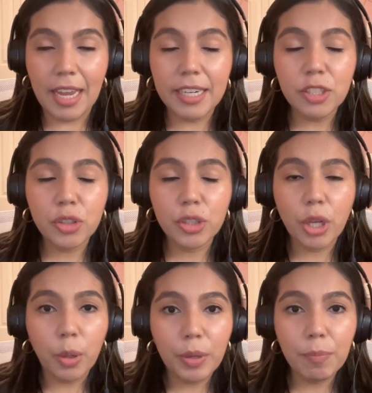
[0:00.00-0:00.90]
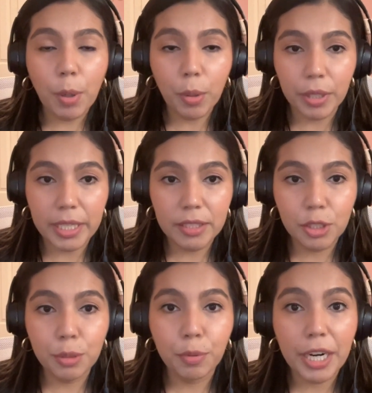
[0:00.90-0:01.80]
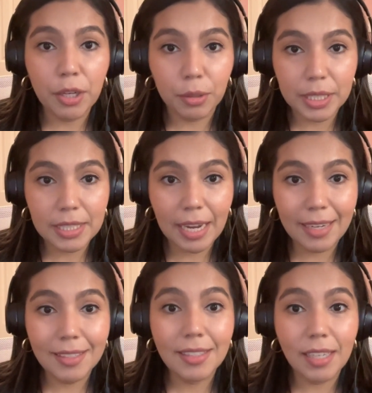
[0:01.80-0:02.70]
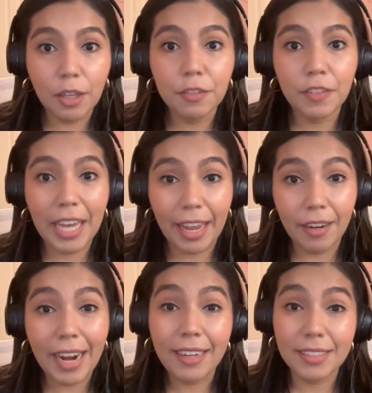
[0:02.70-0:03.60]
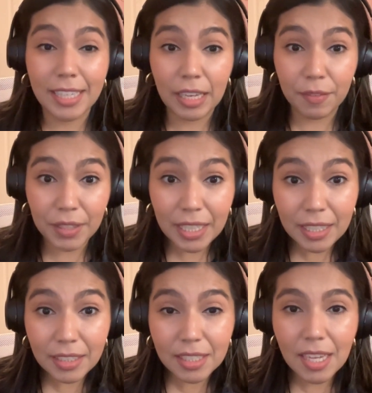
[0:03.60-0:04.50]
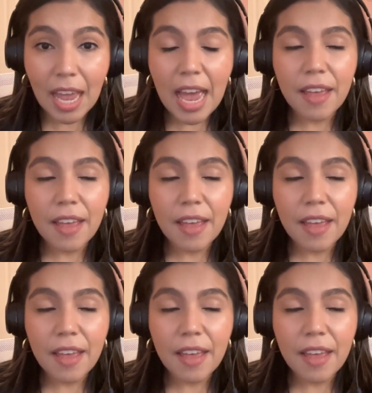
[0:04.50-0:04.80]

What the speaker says: It is so important to prioritize self-care activities